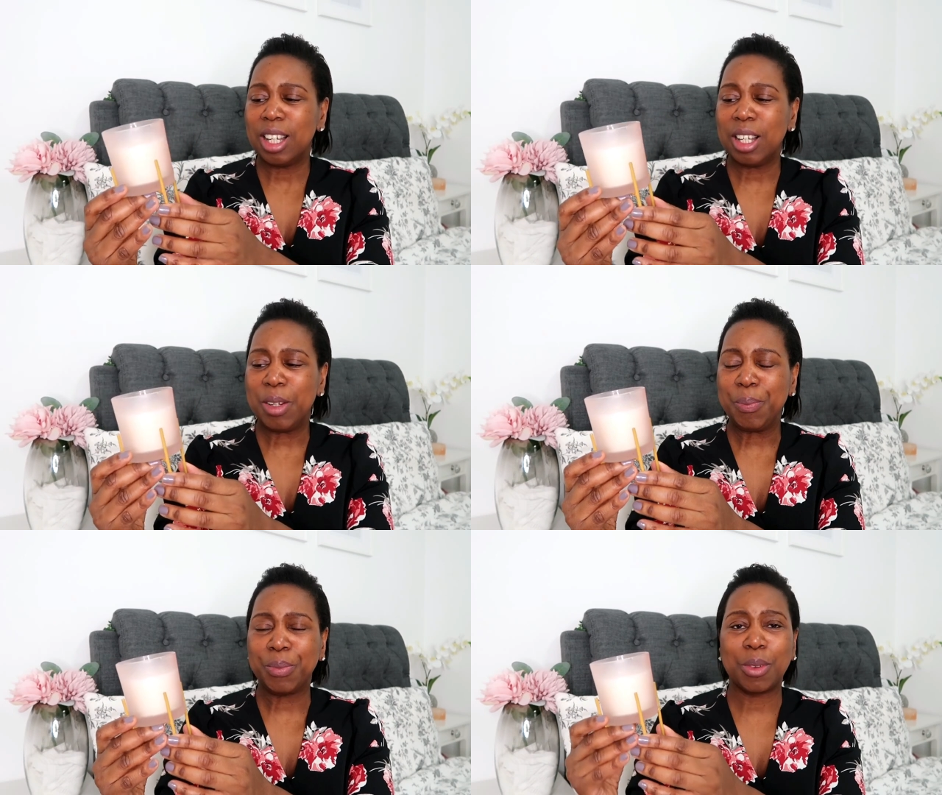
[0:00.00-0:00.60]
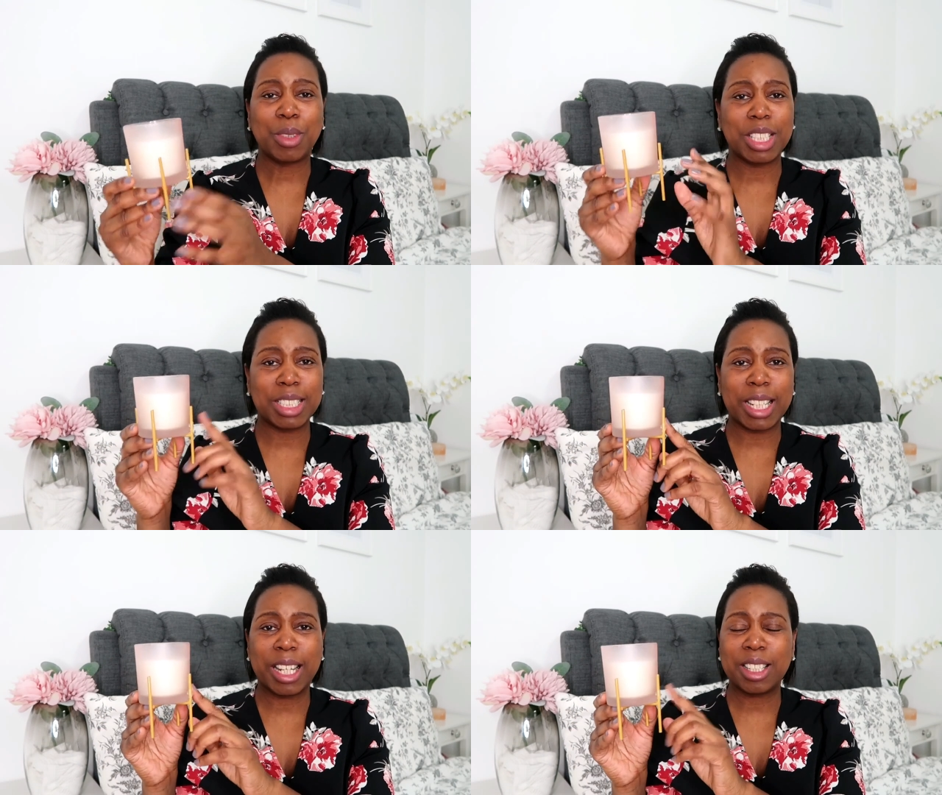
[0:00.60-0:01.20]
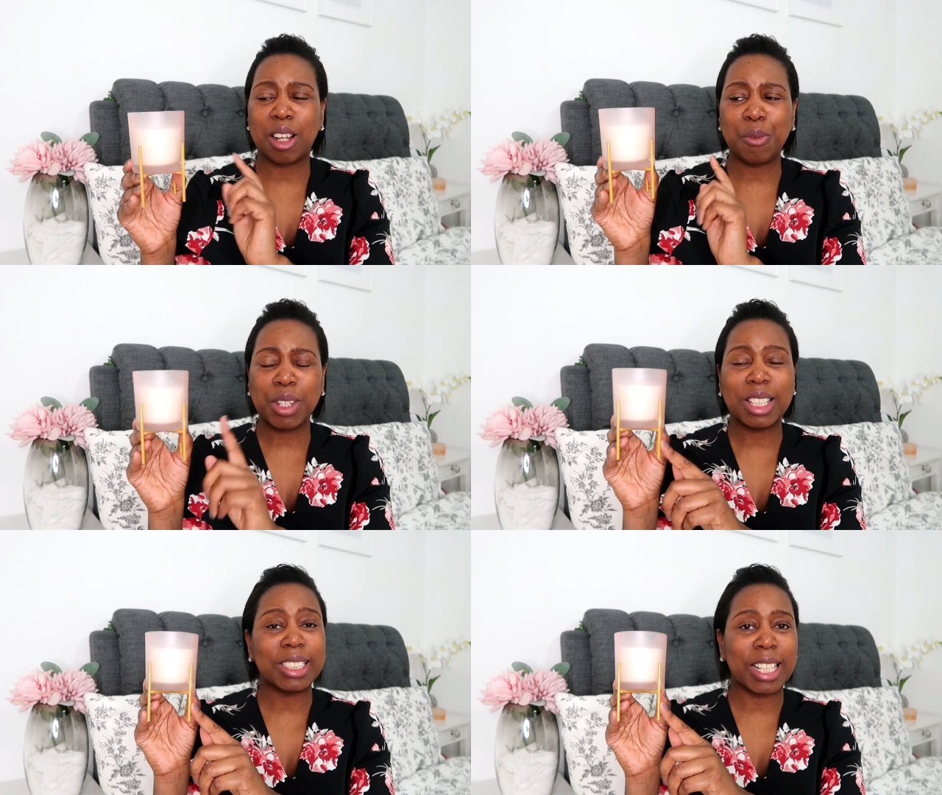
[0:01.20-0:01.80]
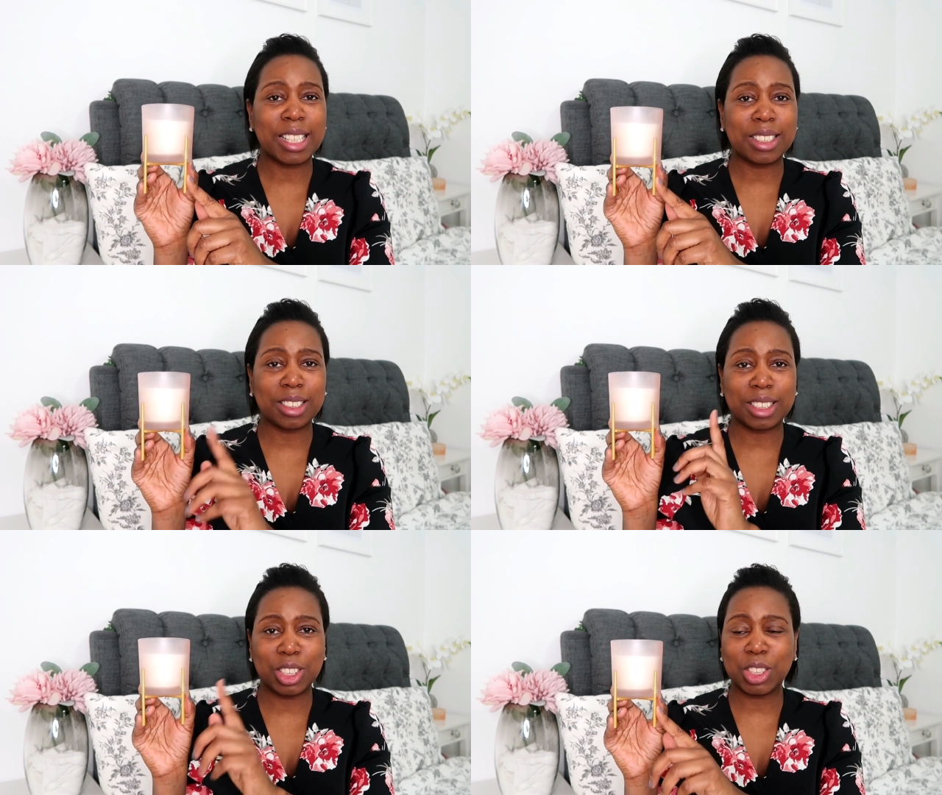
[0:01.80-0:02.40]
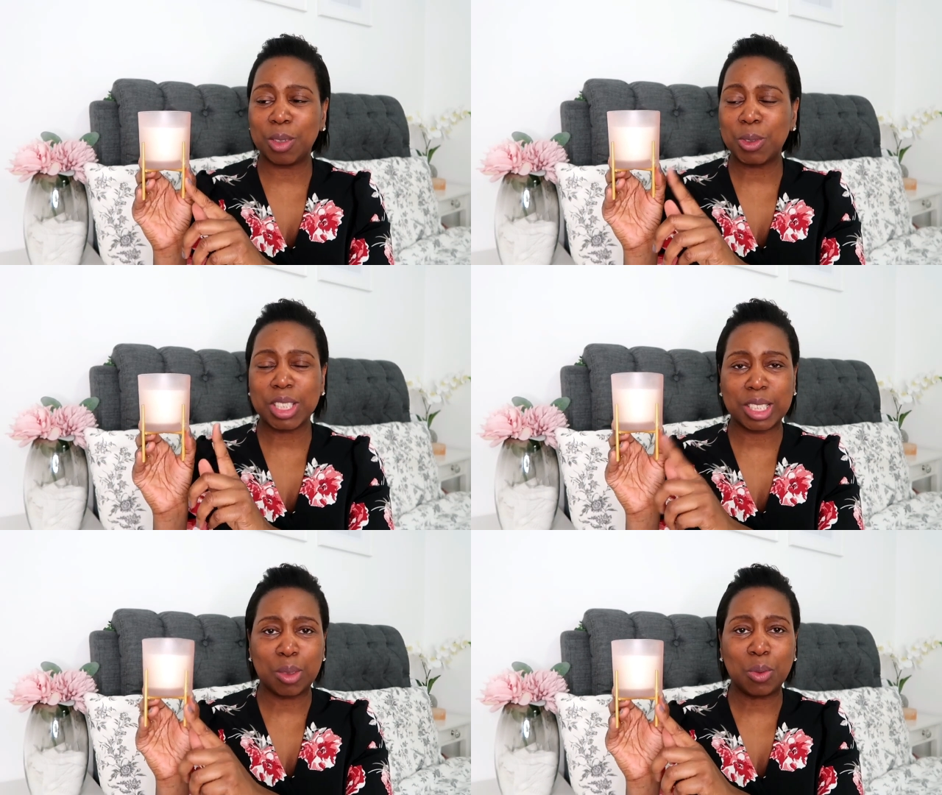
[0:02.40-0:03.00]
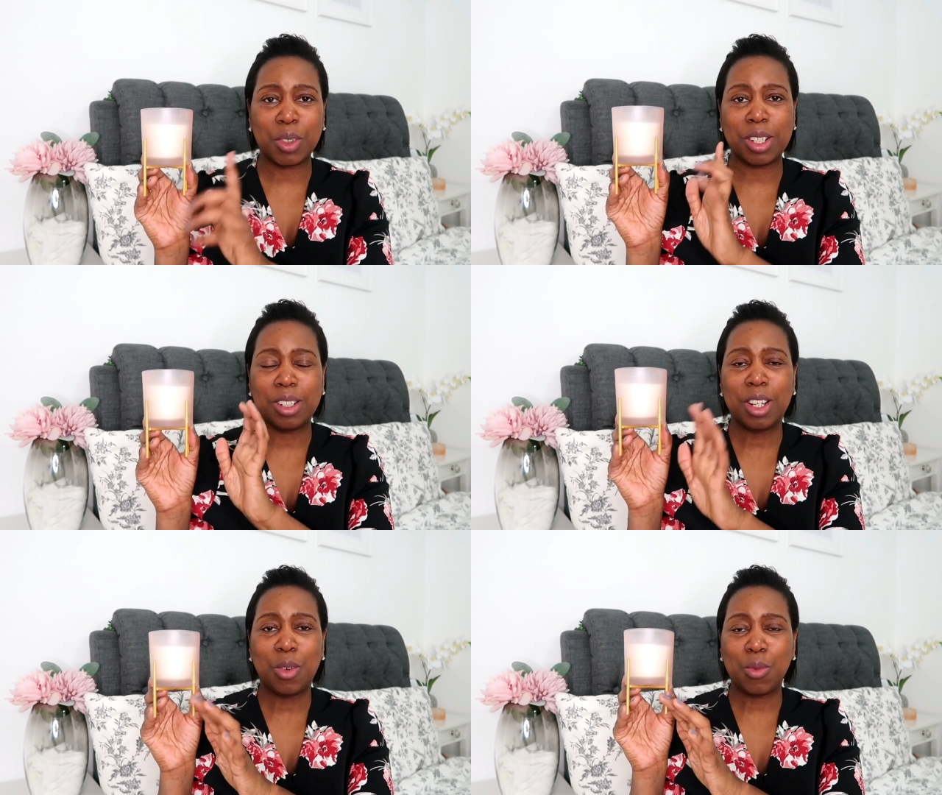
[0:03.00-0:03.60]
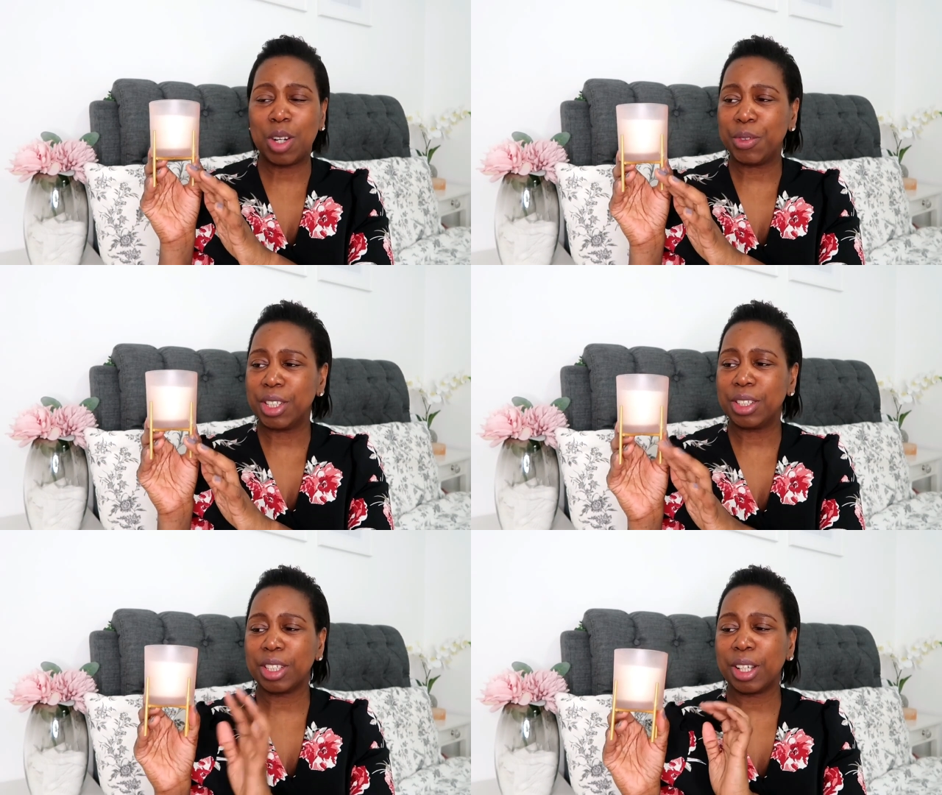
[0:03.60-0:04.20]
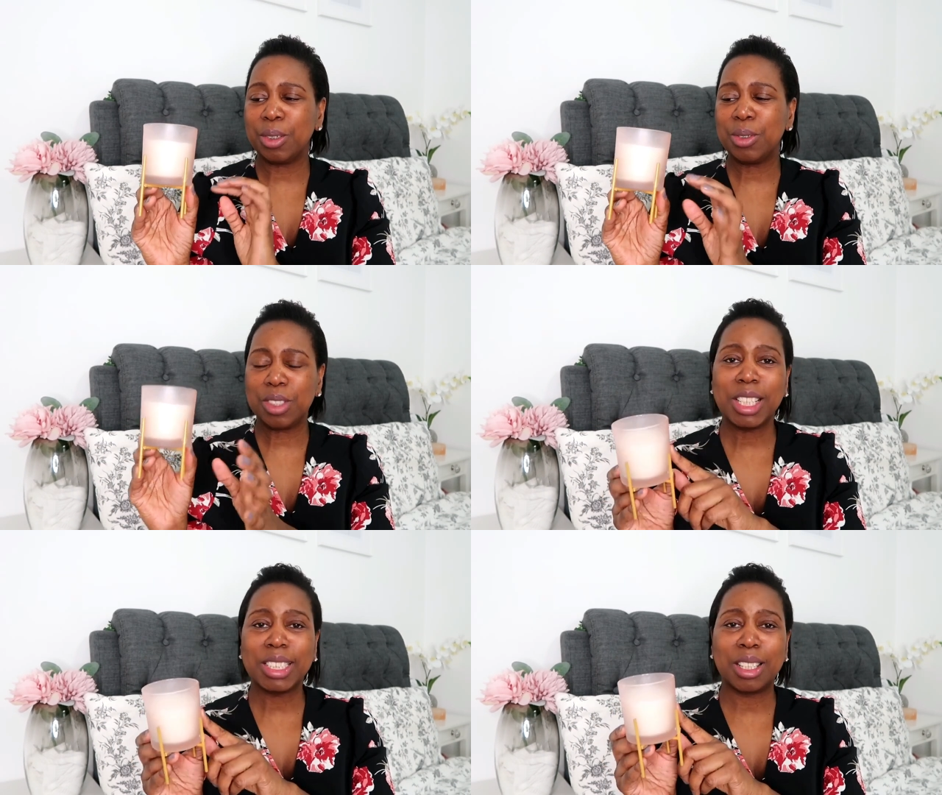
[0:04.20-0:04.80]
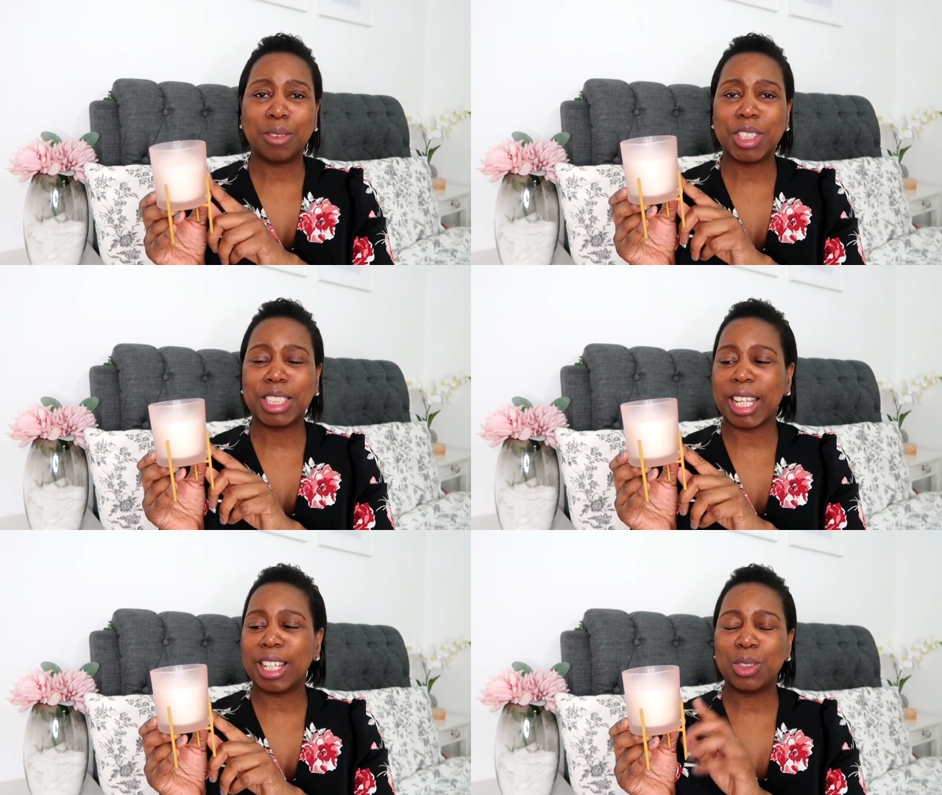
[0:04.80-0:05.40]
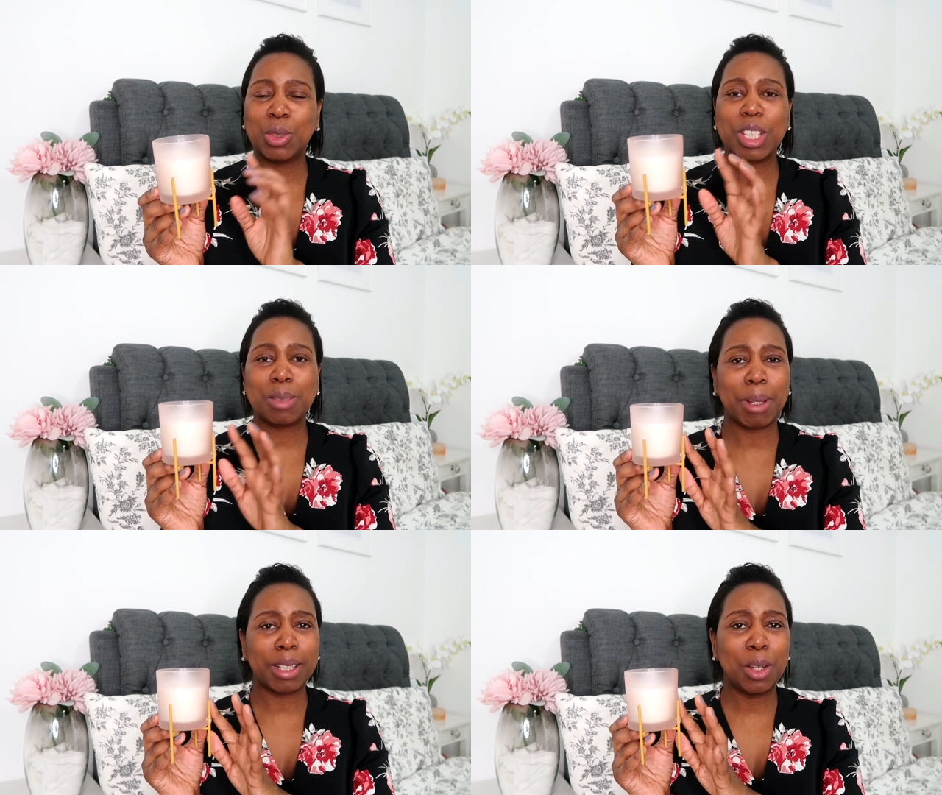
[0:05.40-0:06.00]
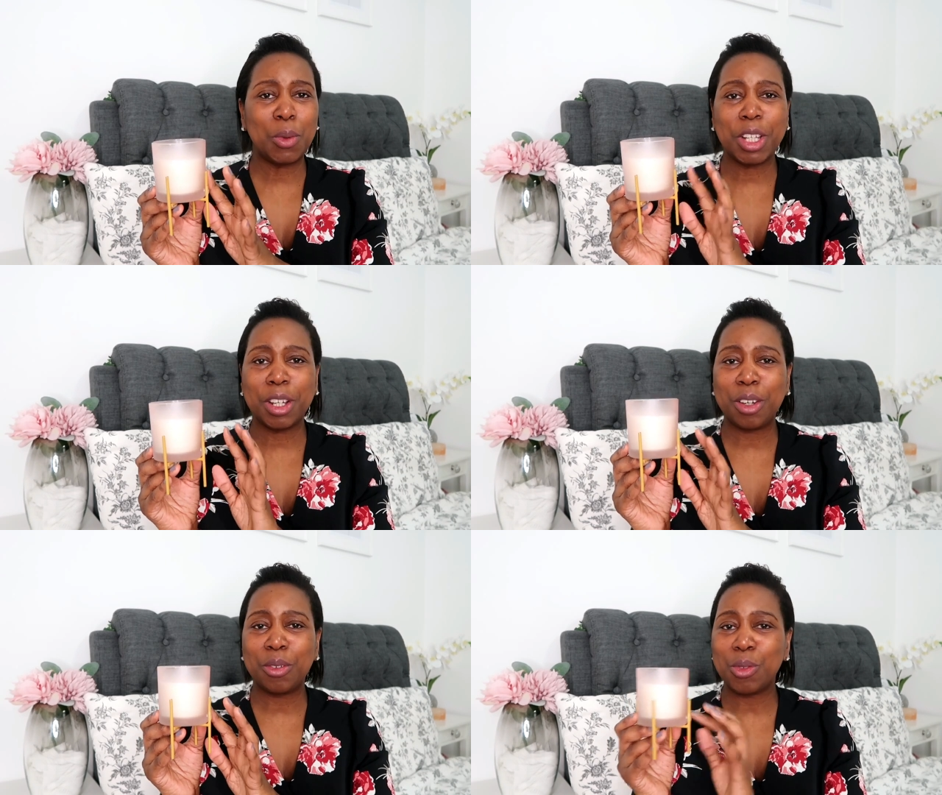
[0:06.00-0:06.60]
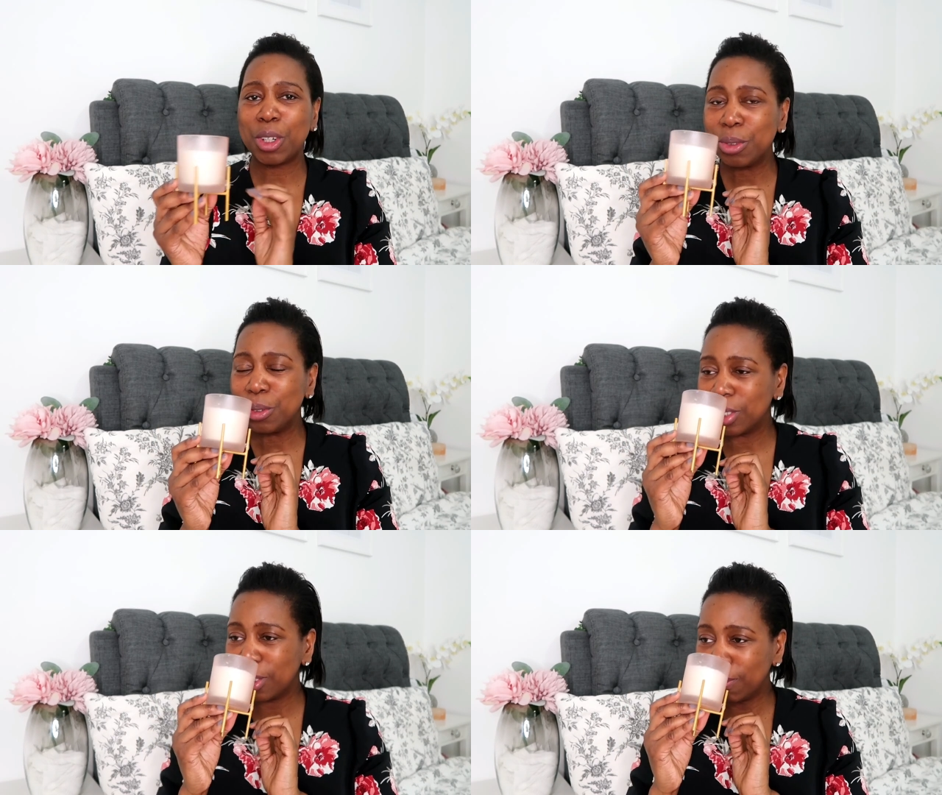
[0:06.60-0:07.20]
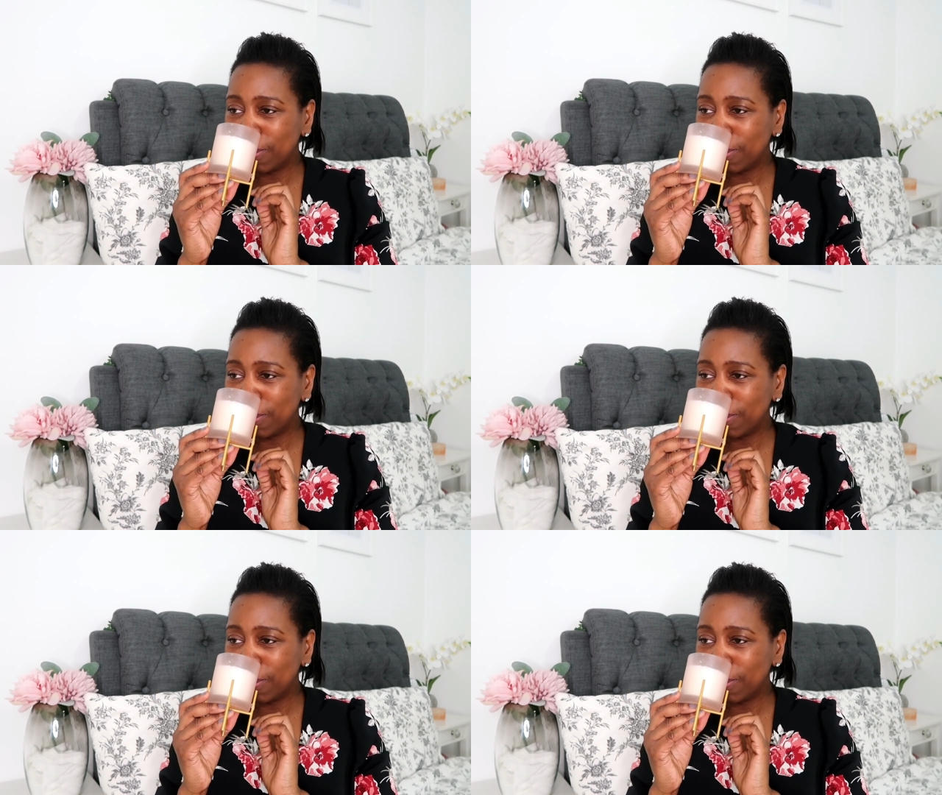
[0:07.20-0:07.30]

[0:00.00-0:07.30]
Um, with the stand, I think the stand this year was silver rather than the gold. The scent of this candle is Magnolia and Rose.